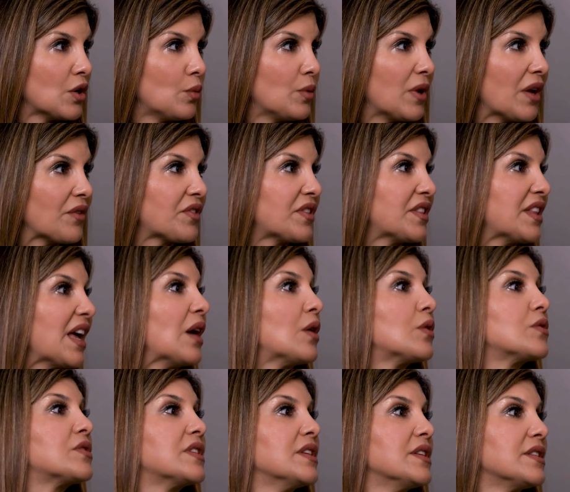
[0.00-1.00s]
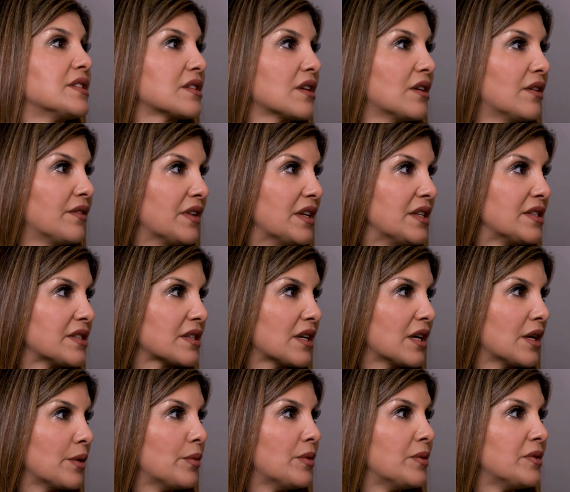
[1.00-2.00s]
We have thousands of
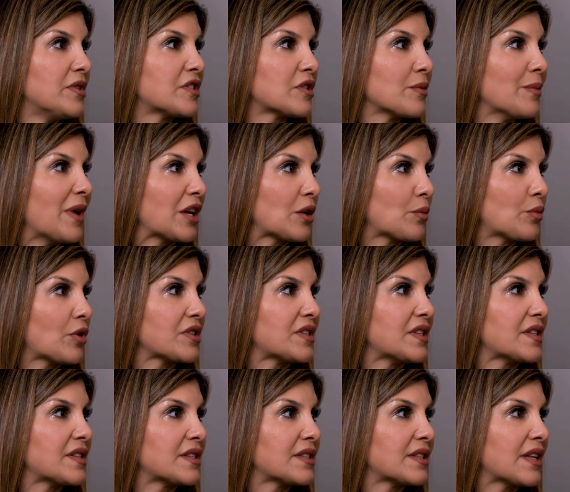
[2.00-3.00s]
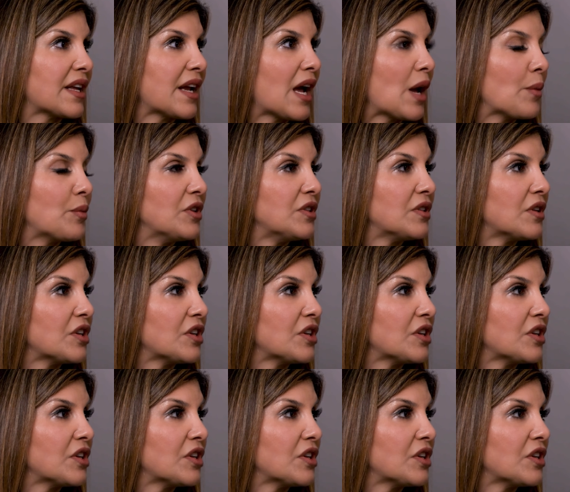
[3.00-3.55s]
enzymatic processes that happen,